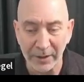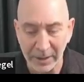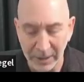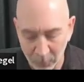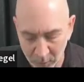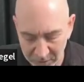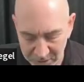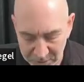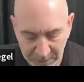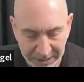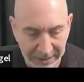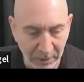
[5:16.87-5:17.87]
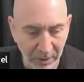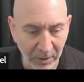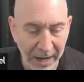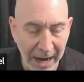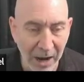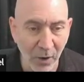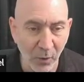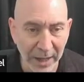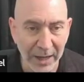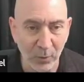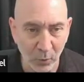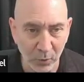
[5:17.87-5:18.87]
and I want to explain how
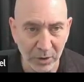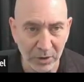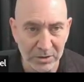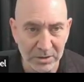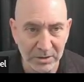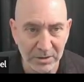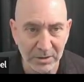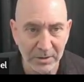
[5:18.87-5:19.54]
that works.